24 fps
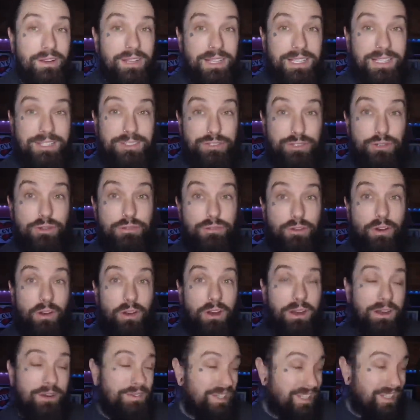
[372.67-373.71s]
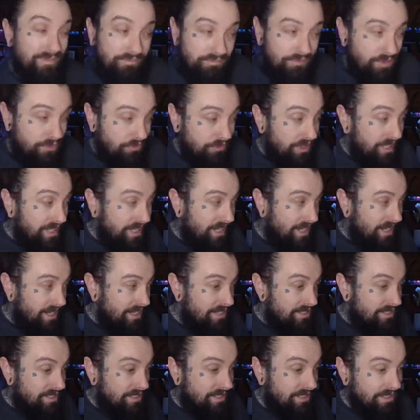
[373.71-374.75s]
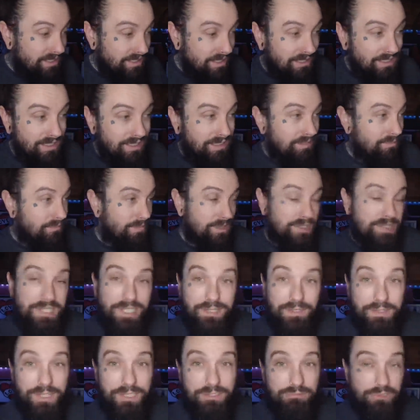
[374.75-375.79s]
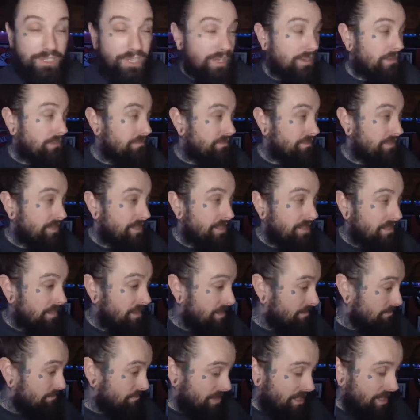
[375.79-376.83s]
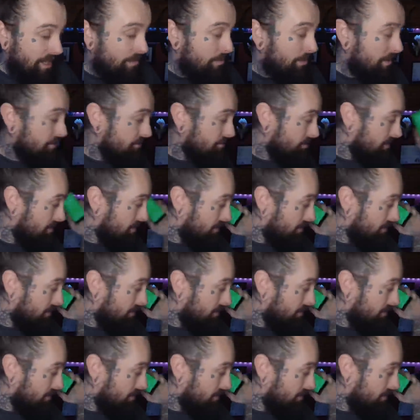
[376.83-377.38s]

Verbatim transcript: so far I've had it 3 days. My TV's running off it, my iPad's running